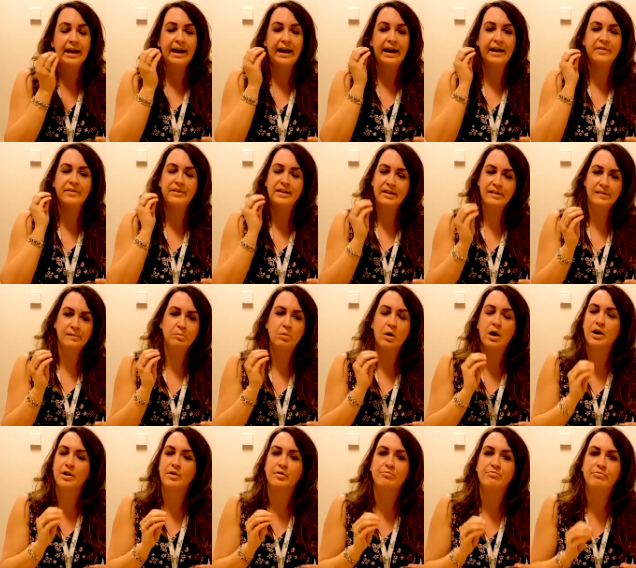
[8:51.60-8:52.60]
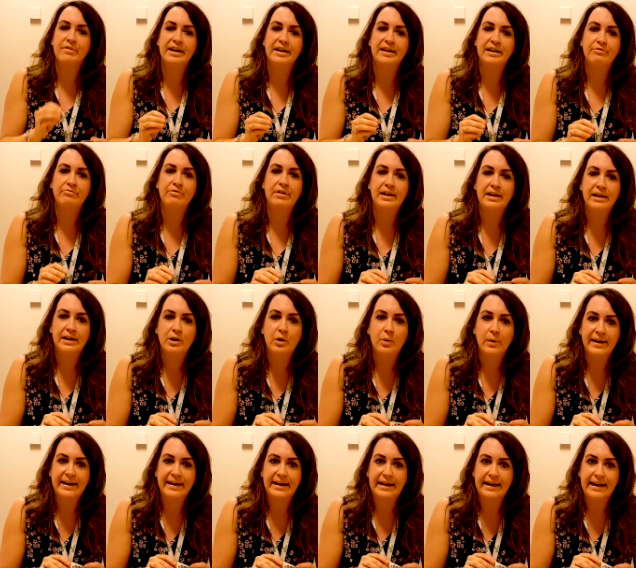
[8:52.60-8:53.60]
And these work really, really
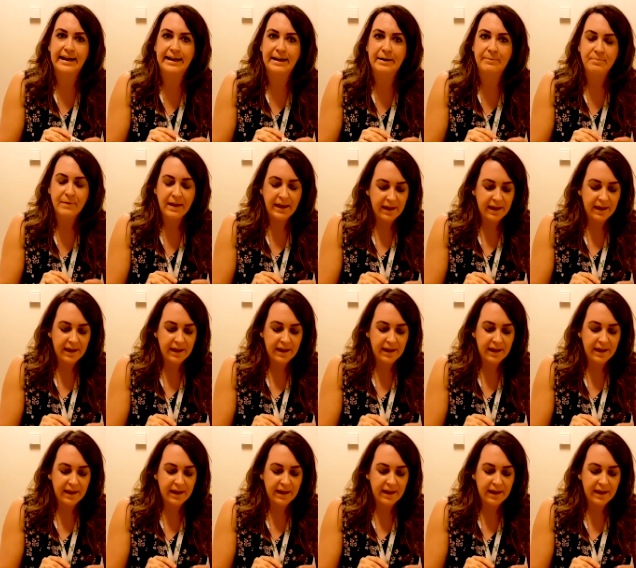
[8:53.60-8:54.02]
quickly.